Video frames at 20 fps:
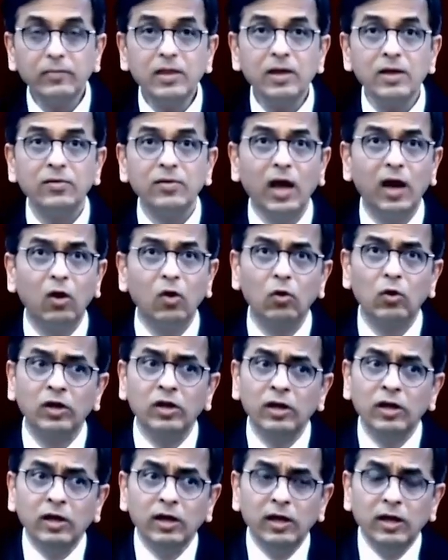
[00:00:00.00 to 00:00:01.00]
Now,
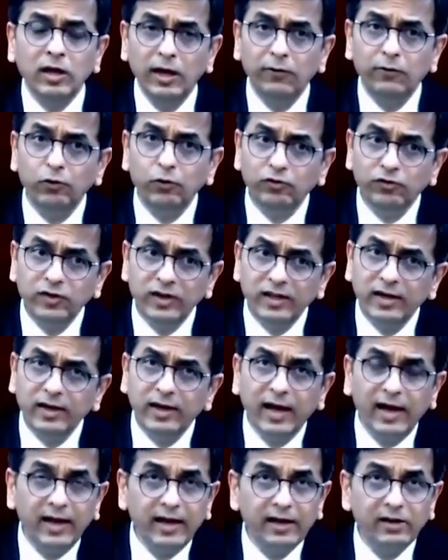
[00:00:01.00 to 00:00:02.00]
if you see the
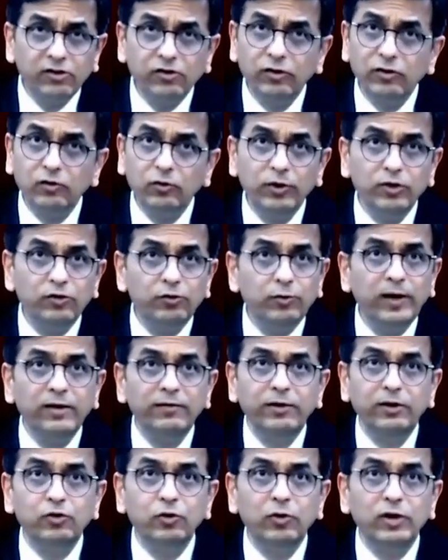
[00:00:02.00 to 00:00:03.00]
directions which we have
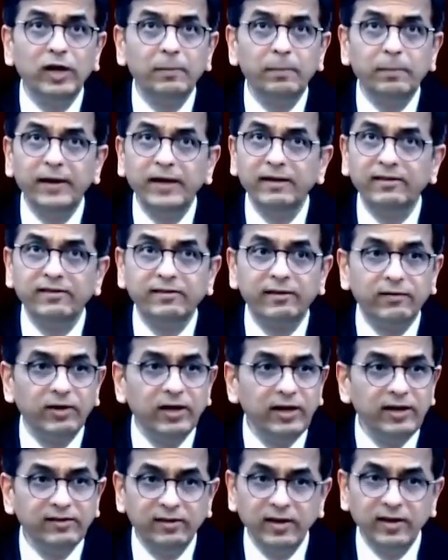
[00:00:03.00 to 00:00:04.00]
issued at page
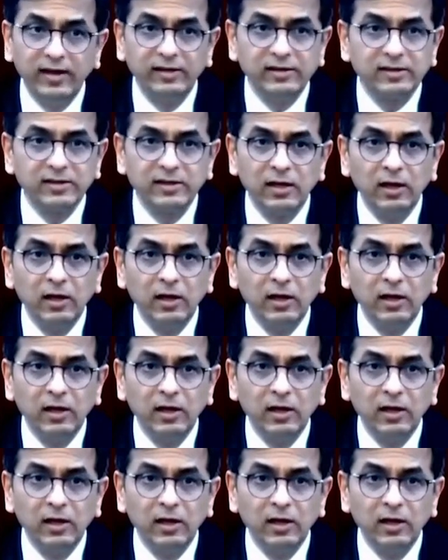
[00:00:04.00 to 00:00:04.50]
76,